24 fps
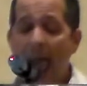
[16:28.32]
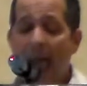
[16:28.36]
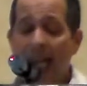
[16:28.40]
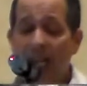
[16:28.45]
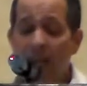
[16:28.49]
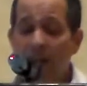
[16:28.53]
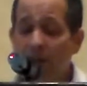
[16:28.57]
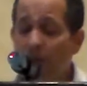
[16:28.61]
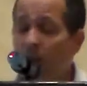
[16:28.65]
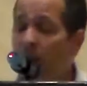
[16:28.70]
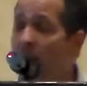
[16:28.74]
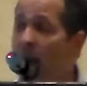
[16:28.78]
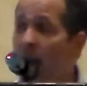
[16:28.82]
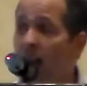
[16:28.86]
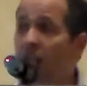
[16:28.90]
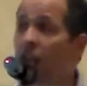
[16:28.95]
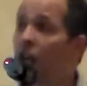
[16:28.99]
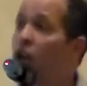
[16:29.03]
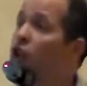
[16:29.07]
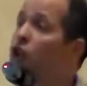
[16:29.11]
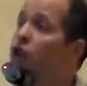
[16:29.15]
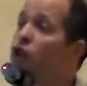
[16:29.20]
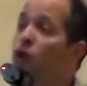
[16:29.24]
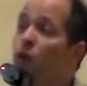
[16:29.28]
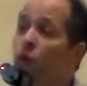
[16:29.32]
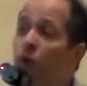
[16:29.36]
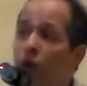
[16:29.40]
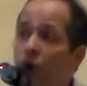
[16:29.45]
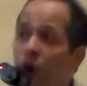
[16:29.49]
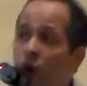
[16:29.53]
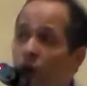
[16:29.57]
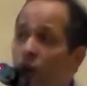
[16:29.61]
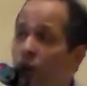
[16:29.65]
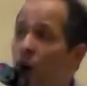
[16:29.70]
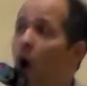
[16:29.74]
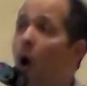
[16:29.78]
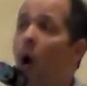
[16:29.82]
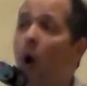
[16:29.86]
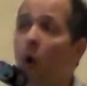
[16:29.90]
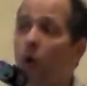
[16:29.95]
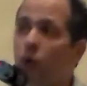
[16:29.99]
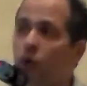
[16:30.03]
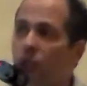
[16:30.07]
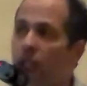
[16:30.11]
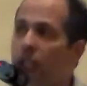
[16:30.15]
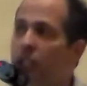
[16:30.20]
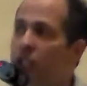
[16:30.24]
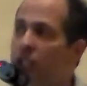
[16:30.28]
And in fact, you could
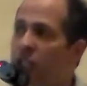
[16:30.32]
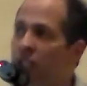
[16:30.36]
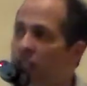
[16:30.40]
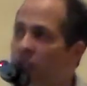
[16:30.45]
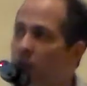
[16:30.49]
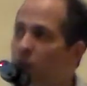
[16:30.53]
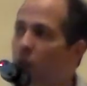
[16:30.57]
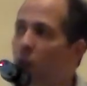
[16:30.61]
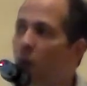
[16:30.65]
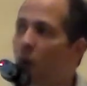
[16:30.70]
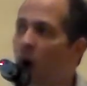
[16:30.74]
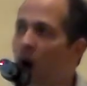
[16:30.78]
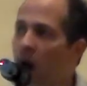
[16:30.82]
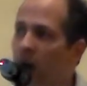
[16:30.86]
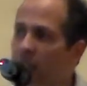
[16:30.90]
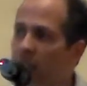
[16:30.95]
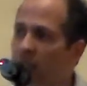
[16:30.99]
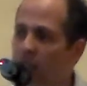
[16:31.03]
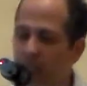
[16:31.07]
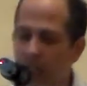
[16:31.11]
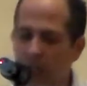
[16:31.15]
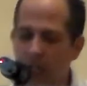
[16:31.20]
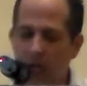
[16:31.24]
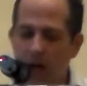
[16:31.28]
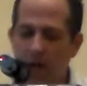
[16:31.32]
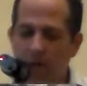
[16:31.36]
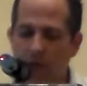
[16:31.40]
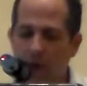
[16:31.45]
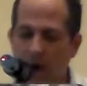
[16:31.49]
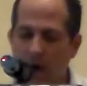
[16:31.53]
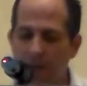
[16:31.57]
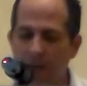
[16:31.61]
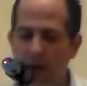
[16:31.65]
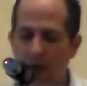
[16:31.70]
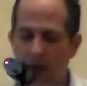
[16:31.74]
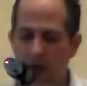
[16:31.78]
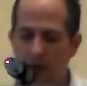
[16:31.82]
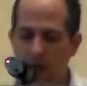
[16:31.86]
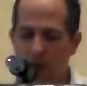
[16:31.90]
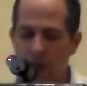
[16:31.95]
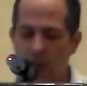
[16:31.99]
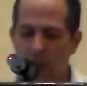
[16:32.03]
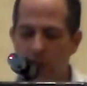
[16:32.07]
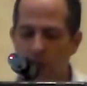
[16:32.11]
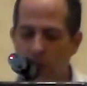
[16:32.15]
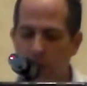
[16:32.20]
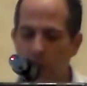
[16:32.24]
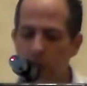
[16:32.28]
only see Watkins from
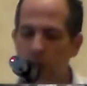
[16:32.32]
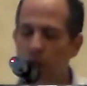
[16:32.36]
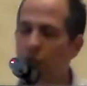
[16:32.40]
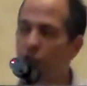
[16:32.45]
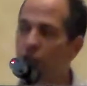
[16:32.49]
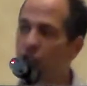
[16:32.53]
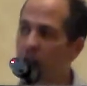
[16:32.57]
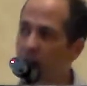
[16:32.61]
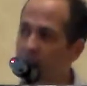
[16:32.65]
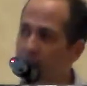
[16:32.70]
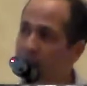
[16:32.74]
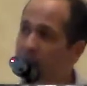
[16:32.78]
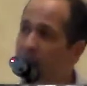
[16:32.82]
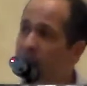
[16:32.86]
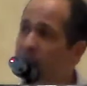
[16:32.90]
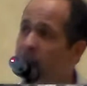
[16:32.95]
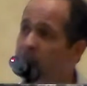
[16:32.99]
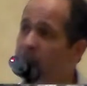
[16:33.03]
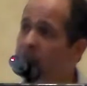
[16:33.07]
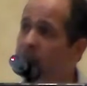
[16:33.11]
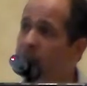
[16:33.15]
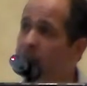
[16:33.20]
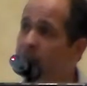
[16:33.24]
the shoulders up.